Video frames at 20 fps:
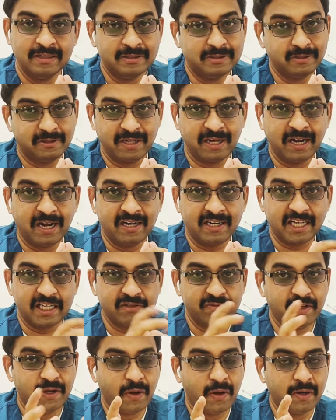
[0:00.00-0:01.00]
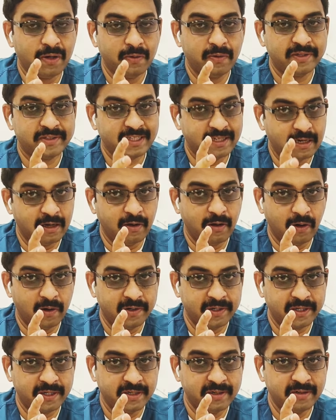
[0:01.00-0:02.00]
So the heart as we all know is an
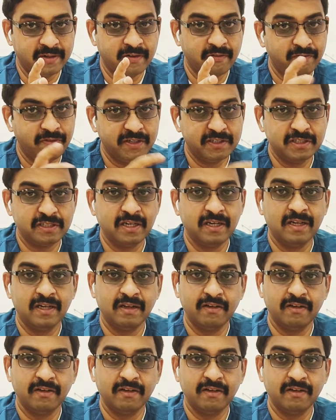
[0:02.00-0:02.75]
organ which